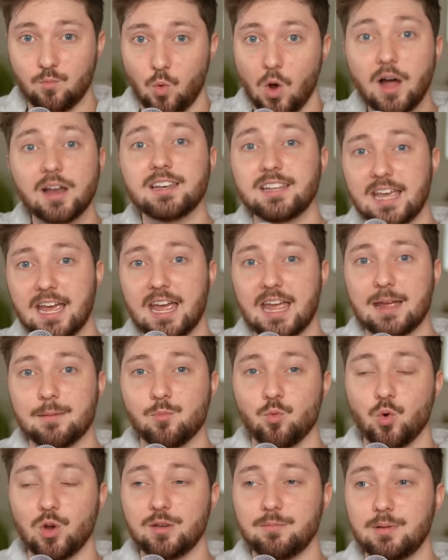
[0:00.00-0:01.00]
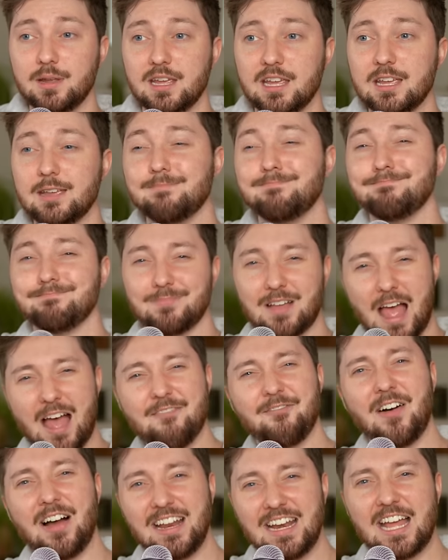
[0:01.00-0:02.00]
one game would be
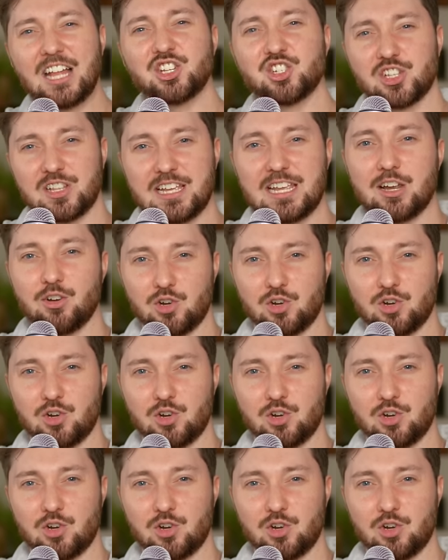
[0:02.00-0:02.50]
financially